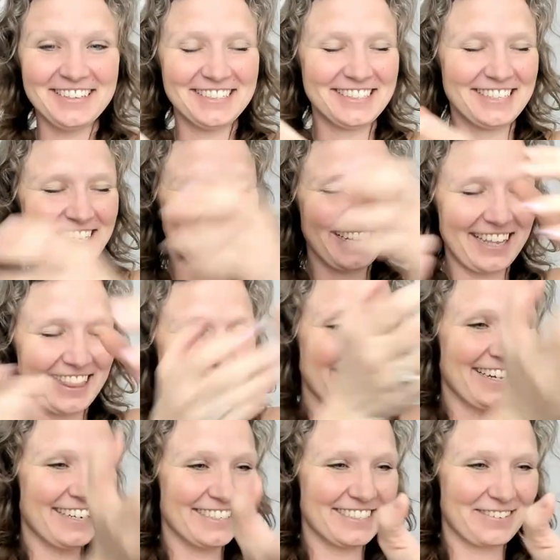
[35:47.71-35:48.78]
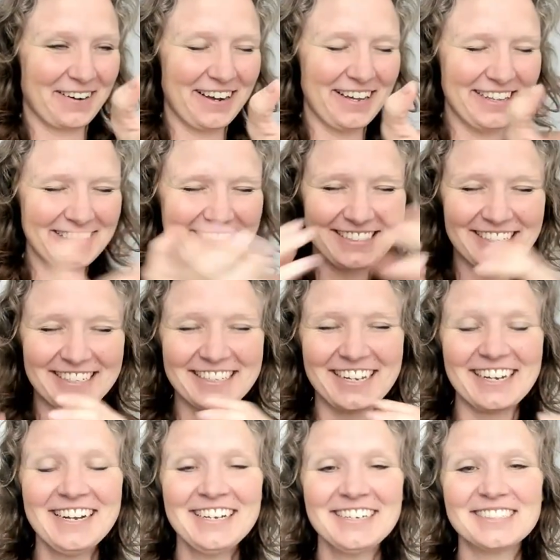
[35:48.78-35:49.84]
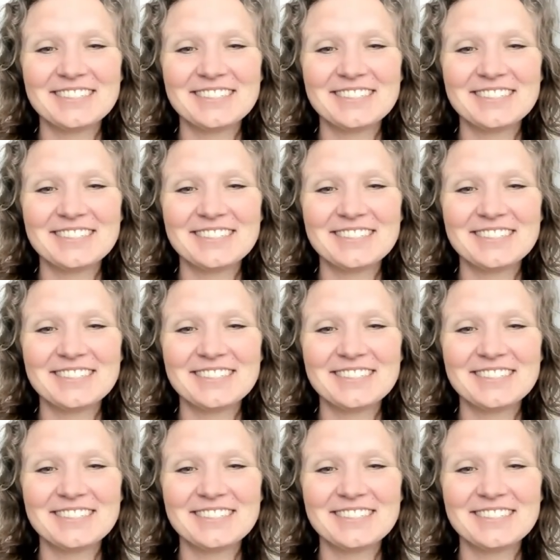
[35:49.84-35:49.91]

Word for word: the sun god, there's Ra, the sun god.